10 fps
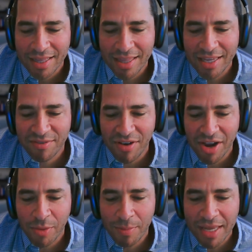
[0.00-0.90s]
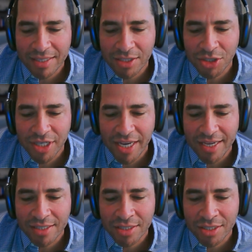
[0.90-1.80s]
the environmental
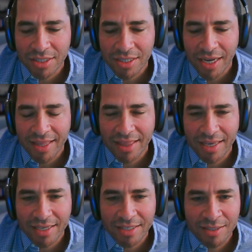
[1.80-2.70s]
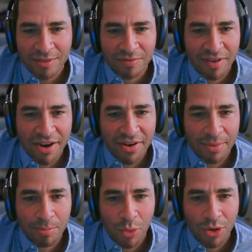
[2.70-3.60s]
change, I think, is very
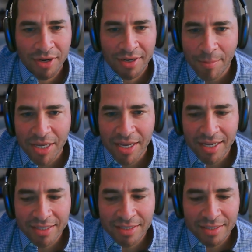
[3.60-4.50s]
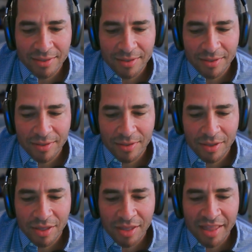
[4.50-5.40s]
important, because
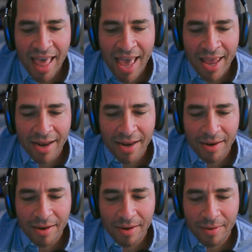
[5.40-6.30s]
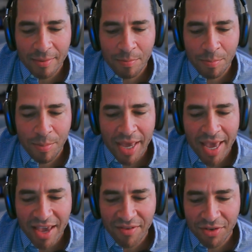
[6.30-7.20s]
that
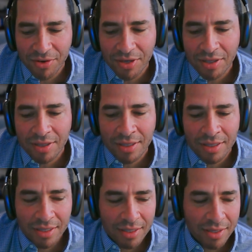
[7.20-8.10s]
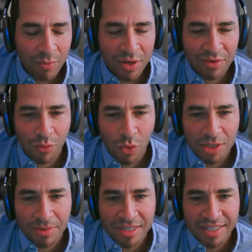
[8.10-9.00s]
behavioral
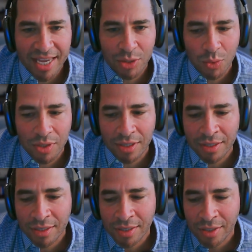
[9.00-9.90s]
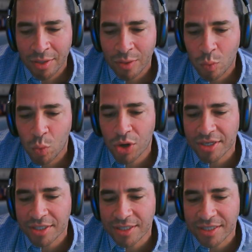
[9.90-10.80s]
reinforcement schedule
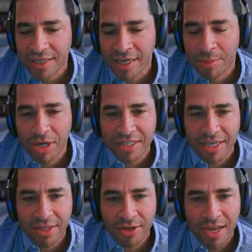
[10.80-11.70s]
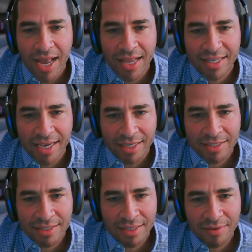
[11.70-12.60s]
works in a particular
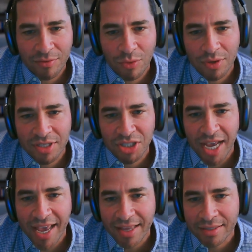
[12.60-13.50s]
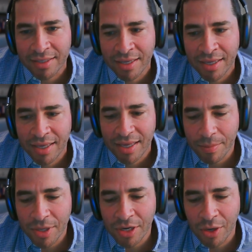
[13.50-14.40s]
context for the child.
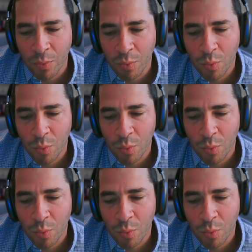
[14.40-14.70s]
In